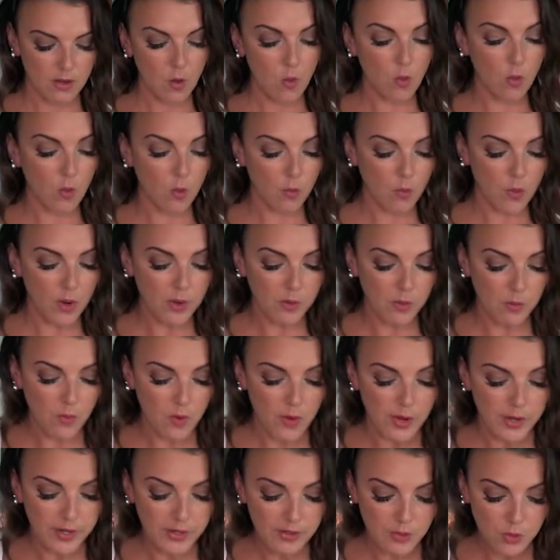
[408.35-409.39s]
or white
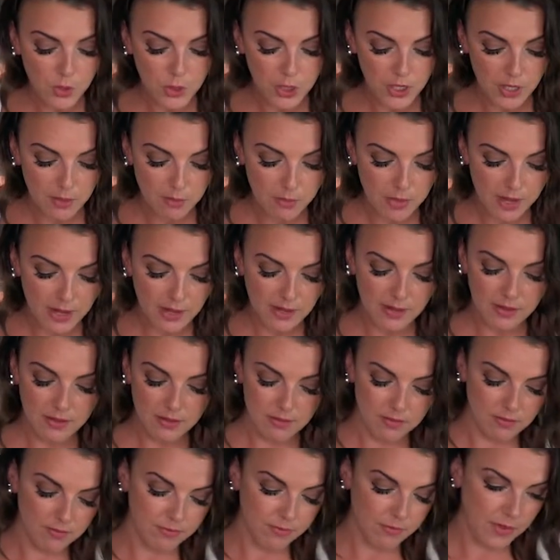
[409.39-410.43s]
wine or champagne
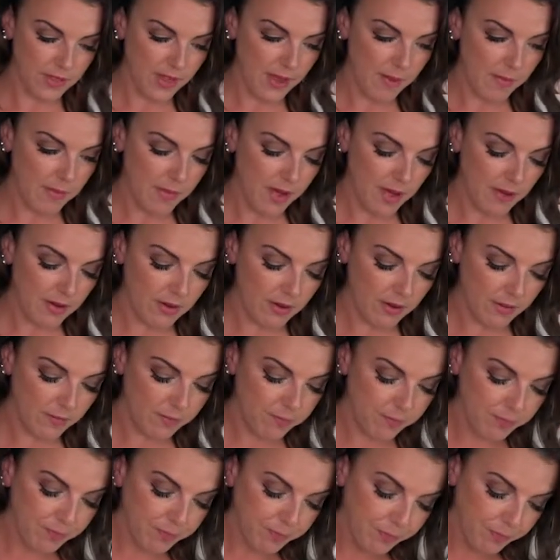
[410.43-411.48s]
for that matter.
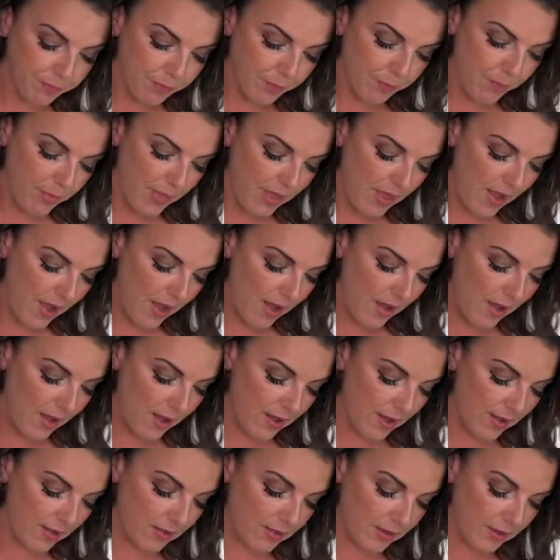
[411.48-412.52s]

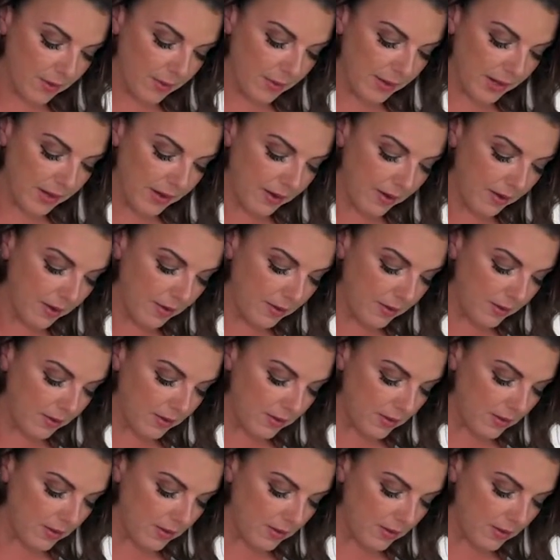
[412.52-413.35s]
There we go,